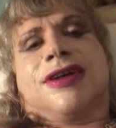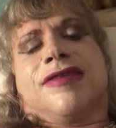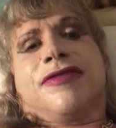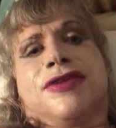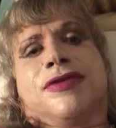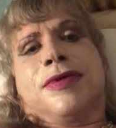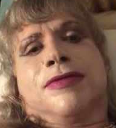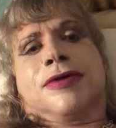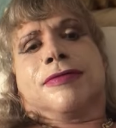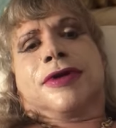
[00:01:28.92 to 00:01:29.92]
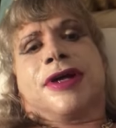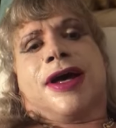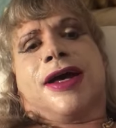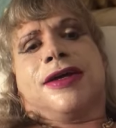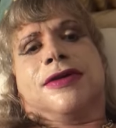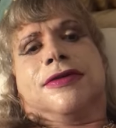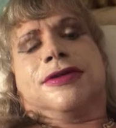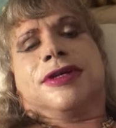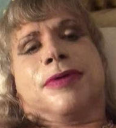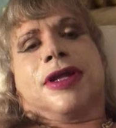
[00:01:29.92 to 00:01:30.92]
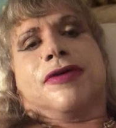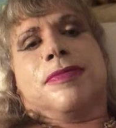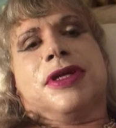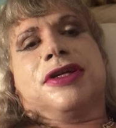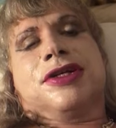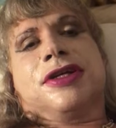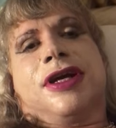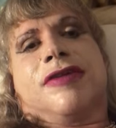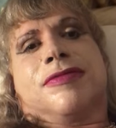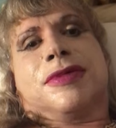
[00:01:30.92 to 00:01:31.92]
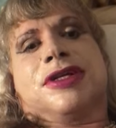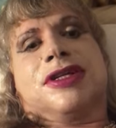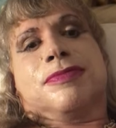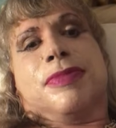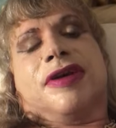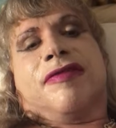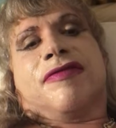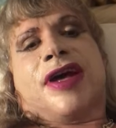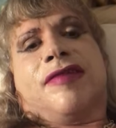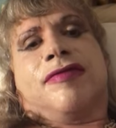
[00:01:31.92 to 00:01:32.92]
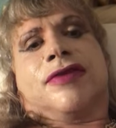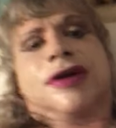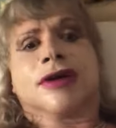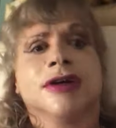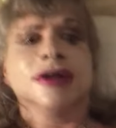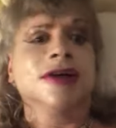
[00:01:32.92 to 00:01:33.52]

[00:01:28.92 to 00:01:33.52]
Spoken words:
If these women weren't wearing high heels, they probably would have beat the shit out of him. He's this big, fat fuck.